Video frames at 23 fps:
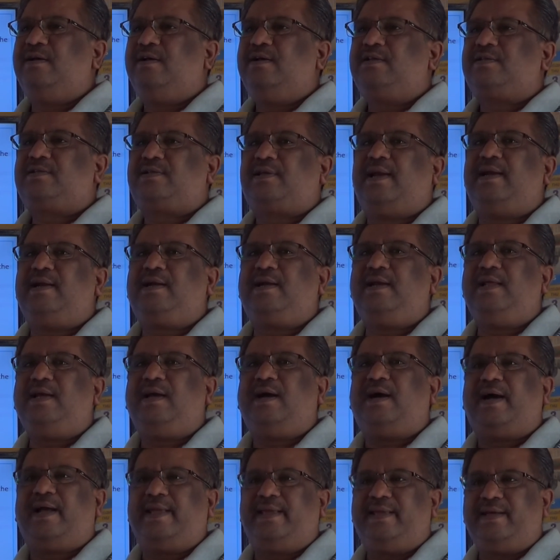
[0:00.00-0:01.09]
slightly
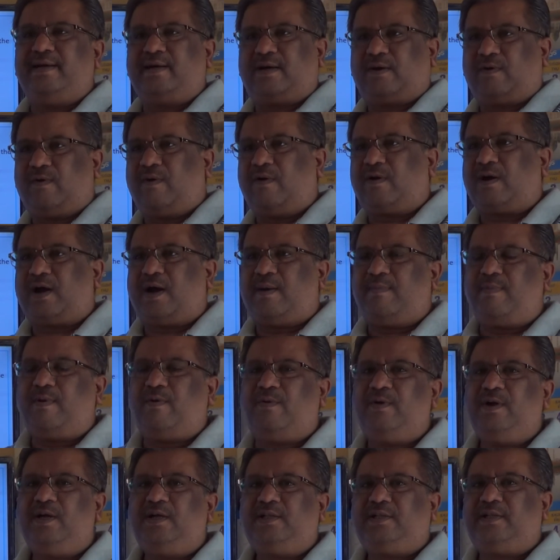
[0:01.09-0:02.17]
higher or
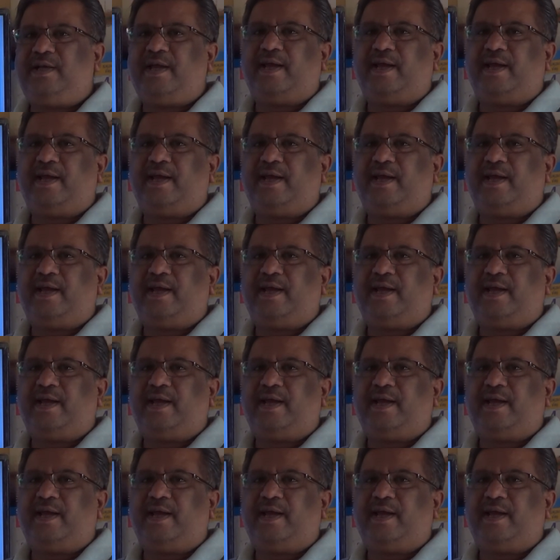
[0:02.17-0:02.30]
above the